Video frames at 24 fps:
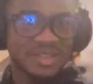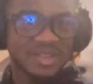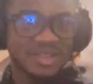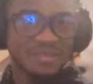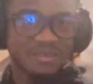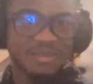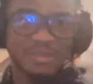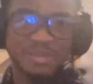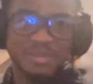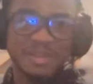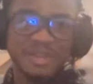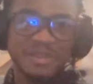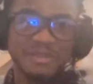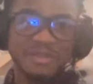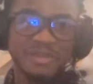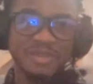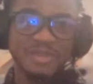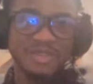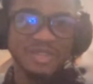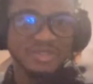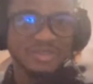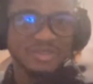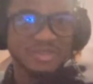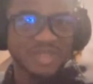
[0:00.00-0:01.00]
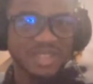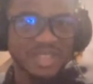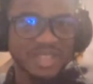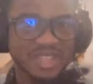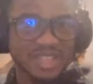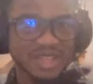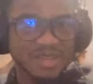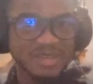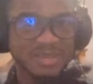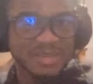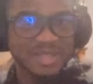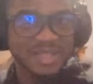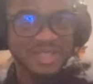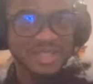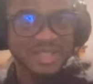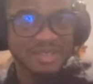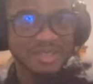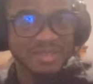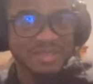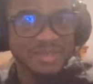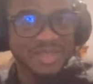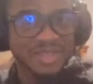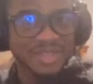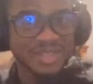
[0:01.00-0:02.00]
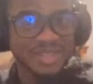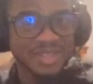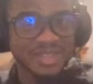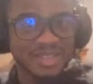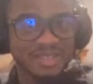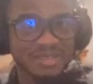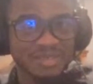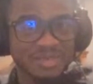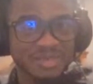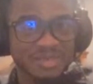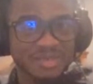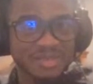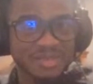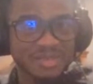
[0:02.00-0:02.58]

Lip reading: but play more than 20 games in the NBA, bro.